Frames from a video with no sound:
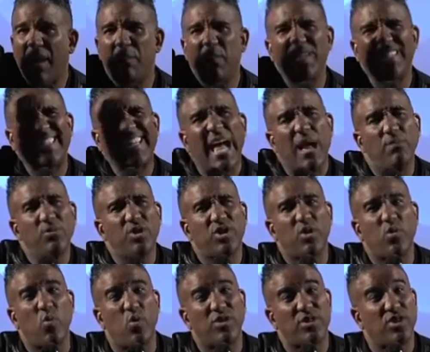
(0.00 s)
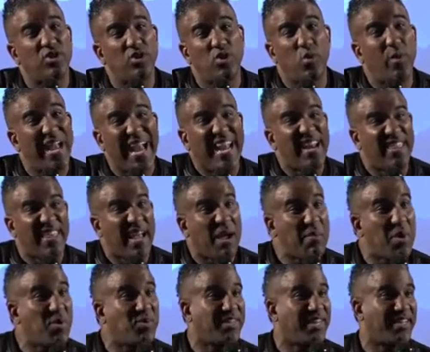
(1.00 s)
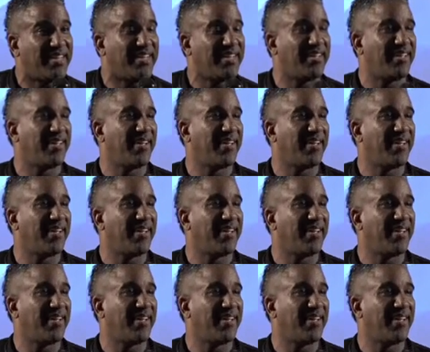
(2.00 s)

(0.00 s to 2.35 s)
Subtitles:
But Samson wasn't doing anything about it.